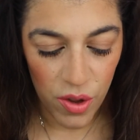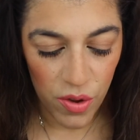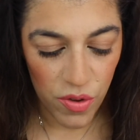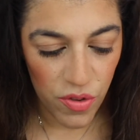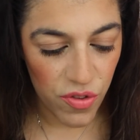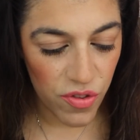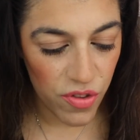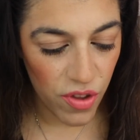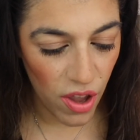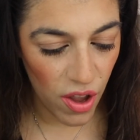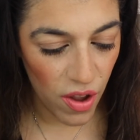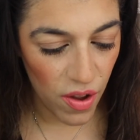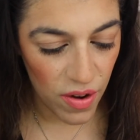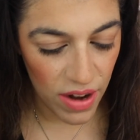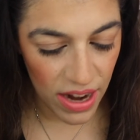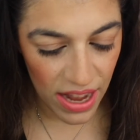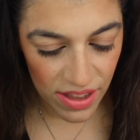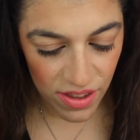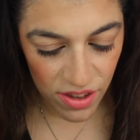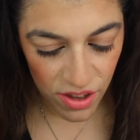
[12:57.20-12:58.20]
So
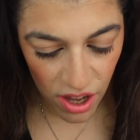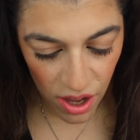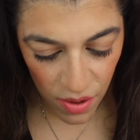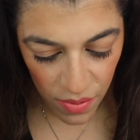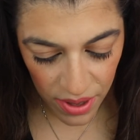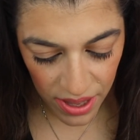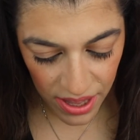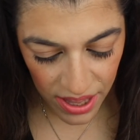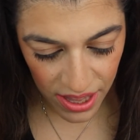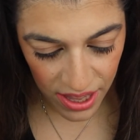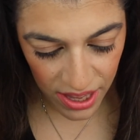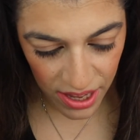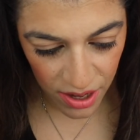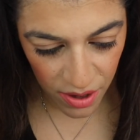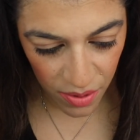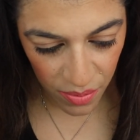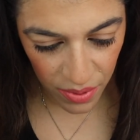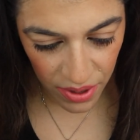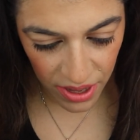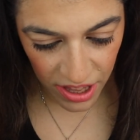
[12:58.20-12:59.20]
let's go
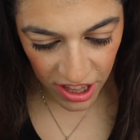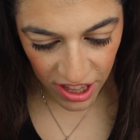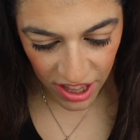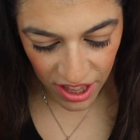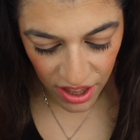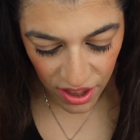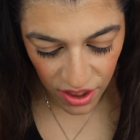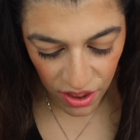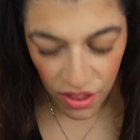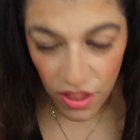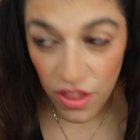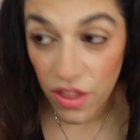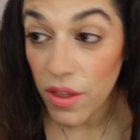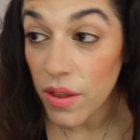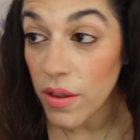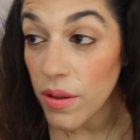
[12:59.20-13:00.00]
in with,